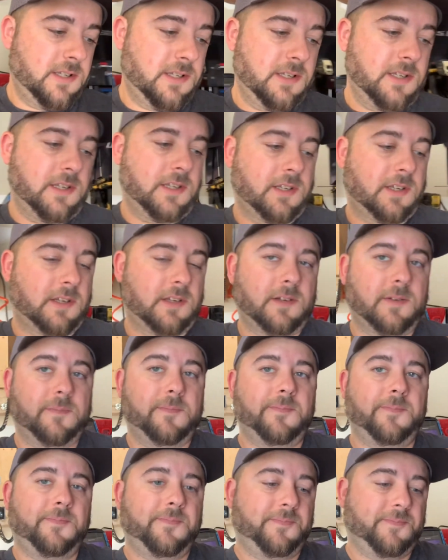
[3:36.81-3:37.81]

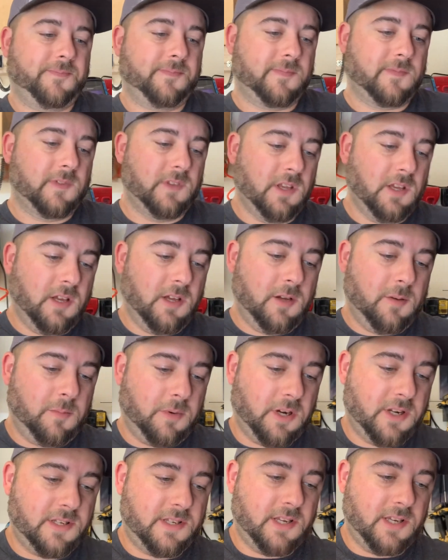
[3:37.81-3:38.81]

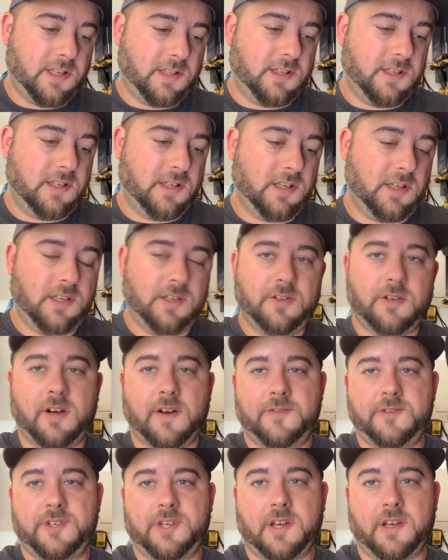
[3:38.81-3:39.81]
Probably take the
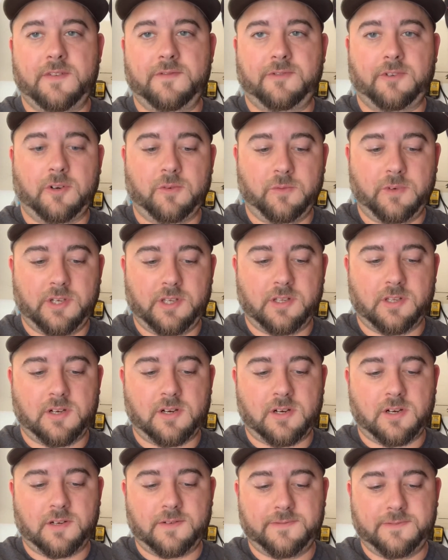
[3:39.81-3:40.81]
driver's side front wheel
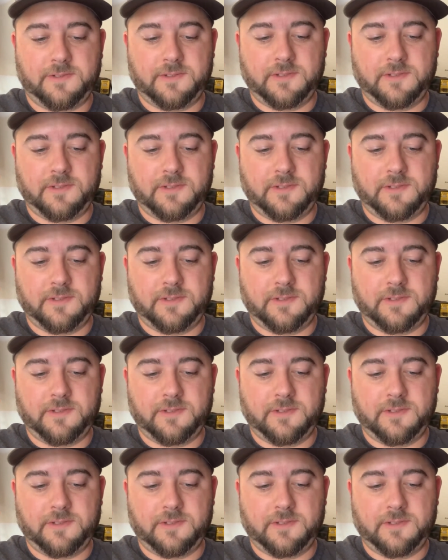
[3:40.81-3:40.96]
off